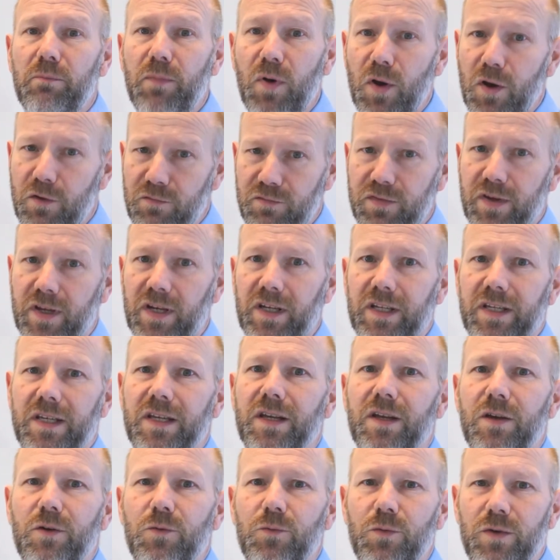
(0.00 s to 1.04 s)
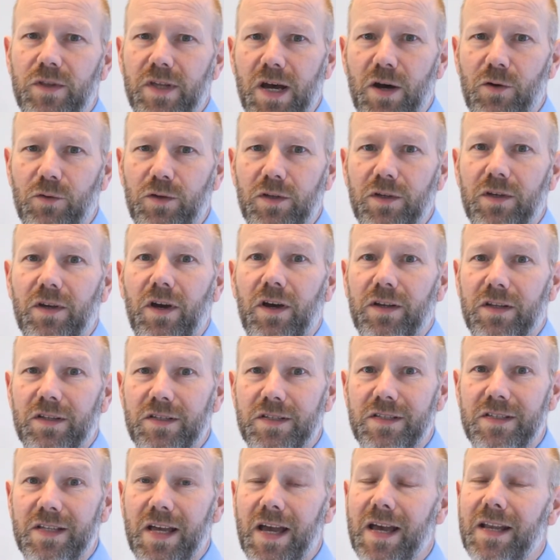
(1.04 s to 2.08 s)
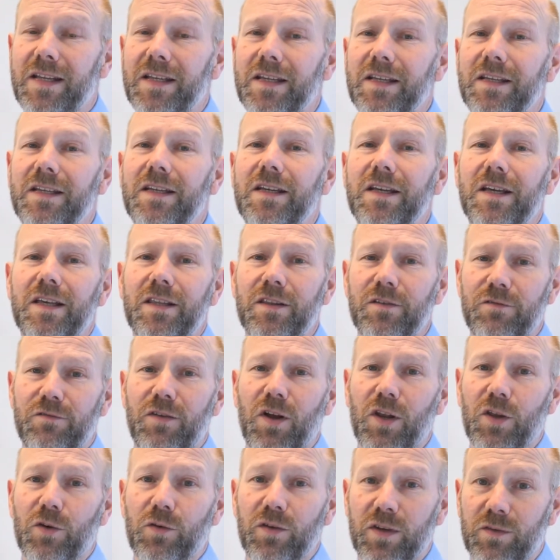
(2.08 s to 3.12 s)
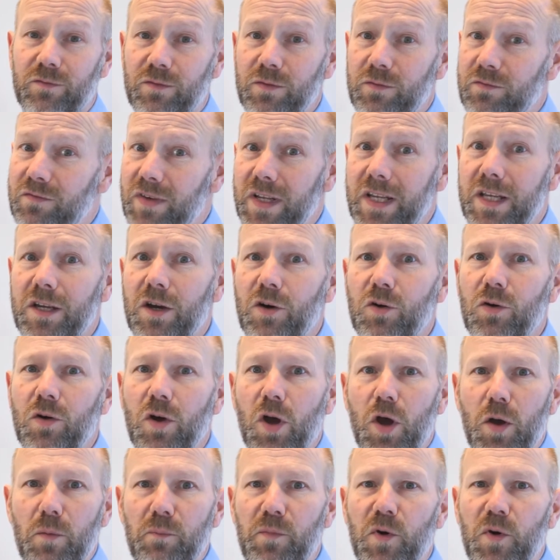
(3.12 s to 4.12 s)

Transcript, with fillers: perfectly without understanding the following video,